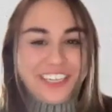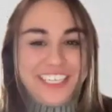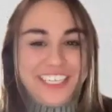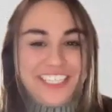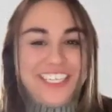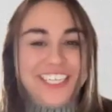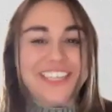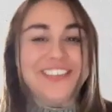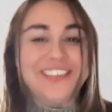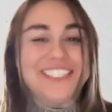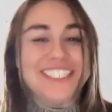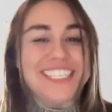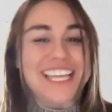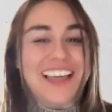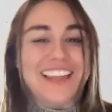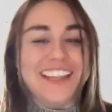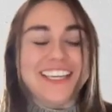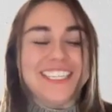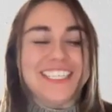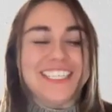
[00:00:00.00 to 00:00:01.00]
Could you
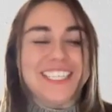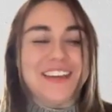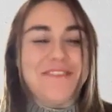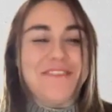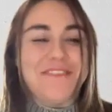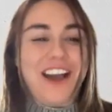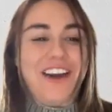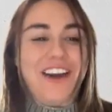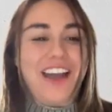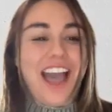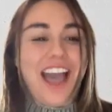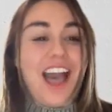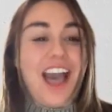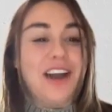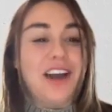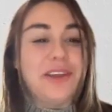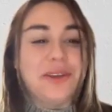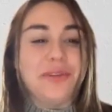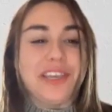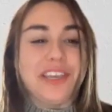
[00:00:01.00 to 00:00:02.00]
tell us about
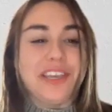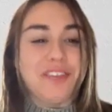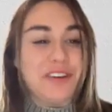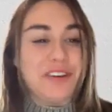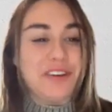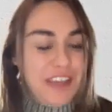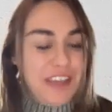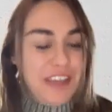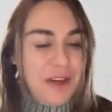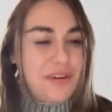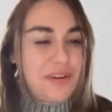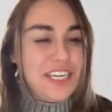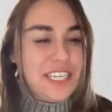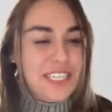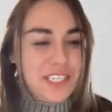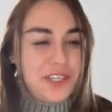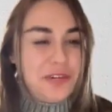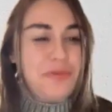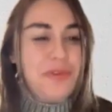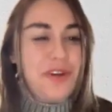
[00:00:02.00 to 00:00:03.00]
how you even found
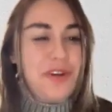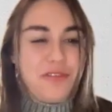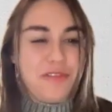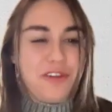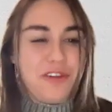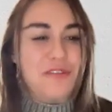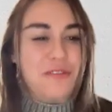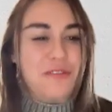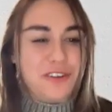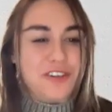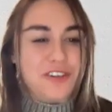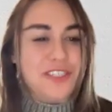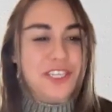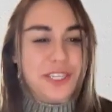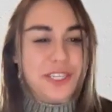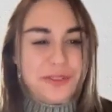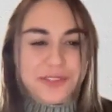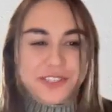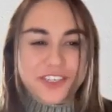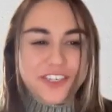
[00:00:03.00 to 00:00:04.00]
us? You're one of our first
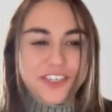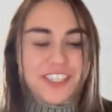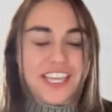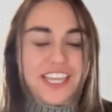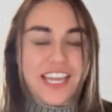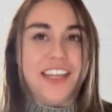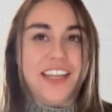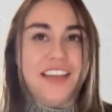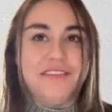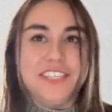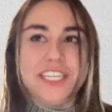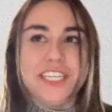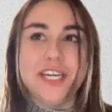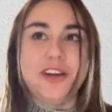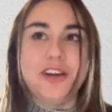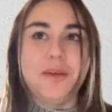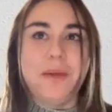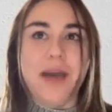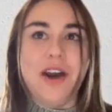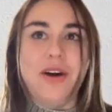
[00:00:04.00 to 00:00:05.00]
users. I'd love to
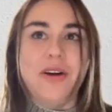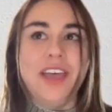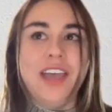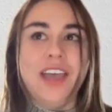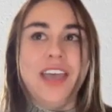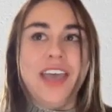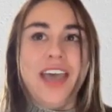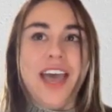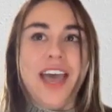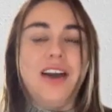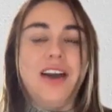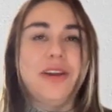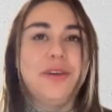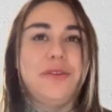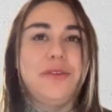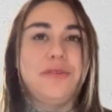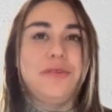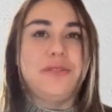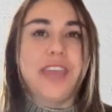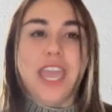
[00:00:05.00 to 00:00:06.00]
hear about how
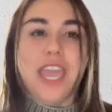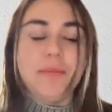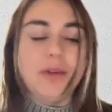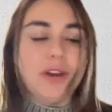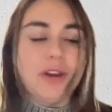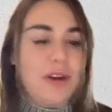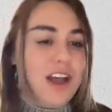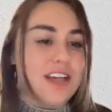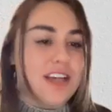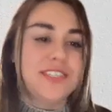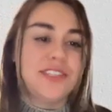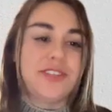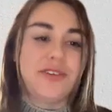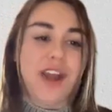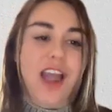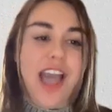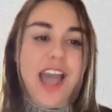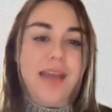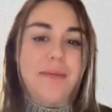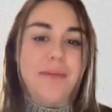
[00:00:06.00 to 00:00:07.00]
you came across
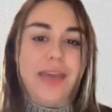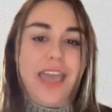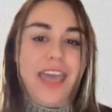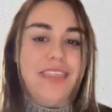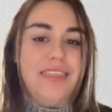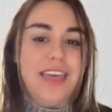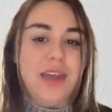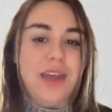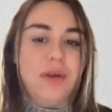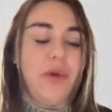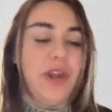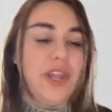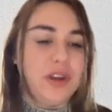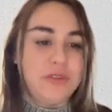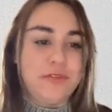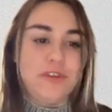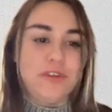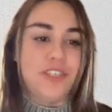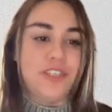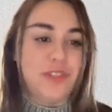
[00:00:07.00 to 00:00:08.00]
Scribe and then what
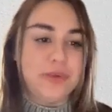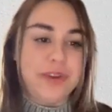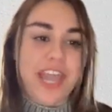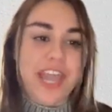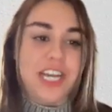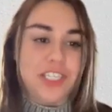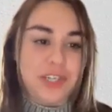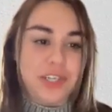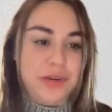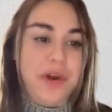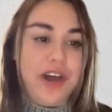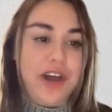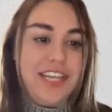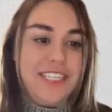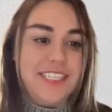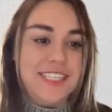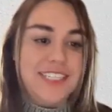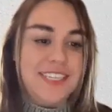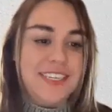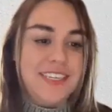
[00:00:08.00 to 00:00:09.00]
your first reaction
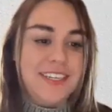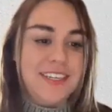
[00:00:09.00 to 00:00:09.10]
was.